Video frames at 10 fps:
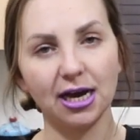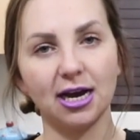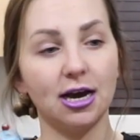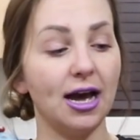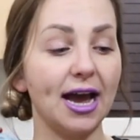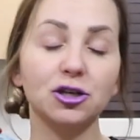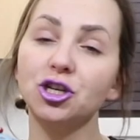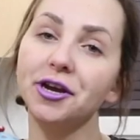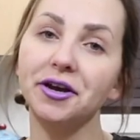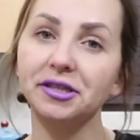
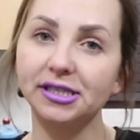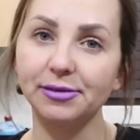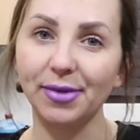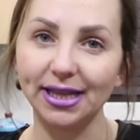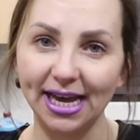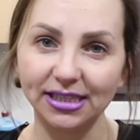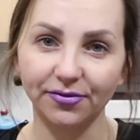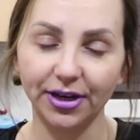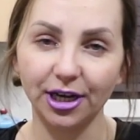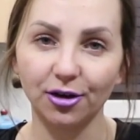Actually, I got this in my
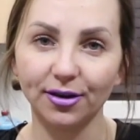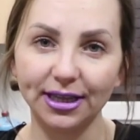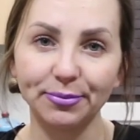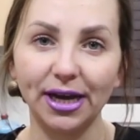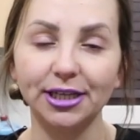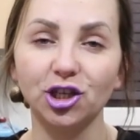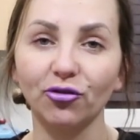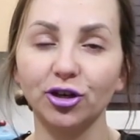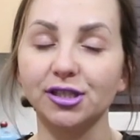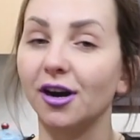last video in my
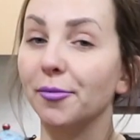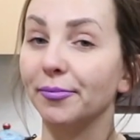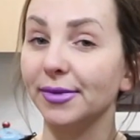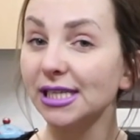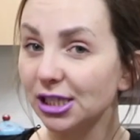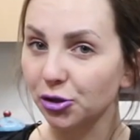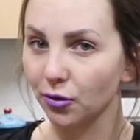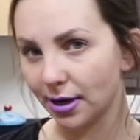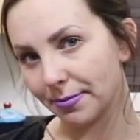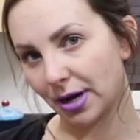Jeffree Star
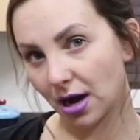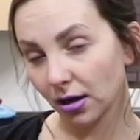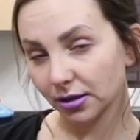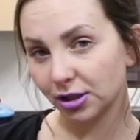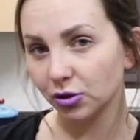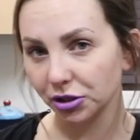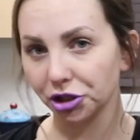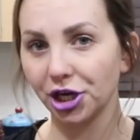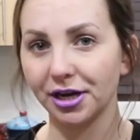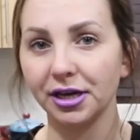mystery box. You can
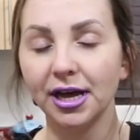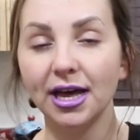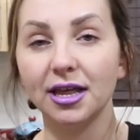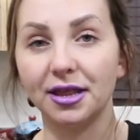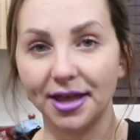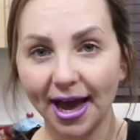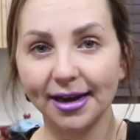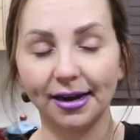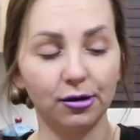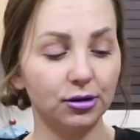check
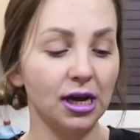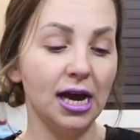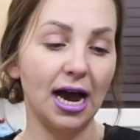that out.